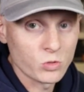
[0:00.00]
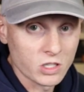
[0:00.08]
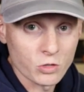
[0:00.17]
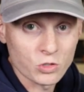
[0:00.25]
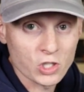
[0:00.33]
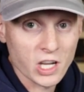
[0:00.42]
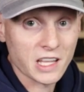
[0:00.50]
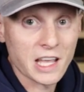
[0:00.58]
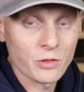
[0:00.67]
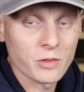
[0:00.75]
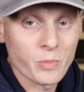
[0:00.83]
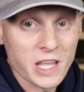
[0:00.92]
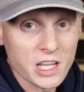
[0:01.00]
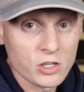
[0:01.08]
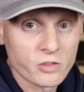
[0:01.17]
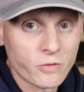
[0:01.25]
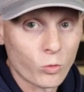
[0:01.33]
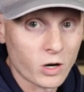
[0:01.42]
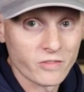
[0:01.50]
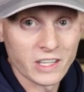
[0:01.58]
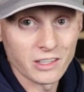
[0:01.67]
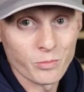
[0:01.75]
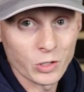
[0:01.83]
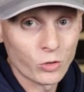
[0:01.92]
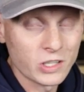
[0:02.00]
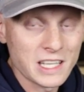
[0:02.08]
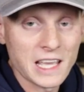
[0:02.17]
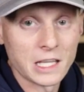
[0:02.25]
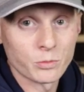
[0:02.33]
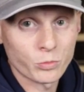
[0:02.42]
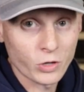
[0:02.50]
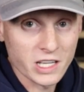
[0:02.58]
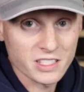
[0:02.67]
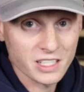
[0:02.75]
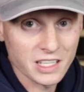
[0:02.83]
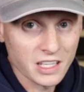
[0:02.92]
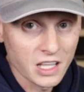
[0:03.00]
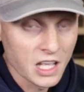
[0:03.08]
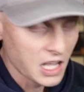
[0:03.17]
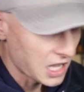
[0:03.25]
You can go check out the page for availability and pricing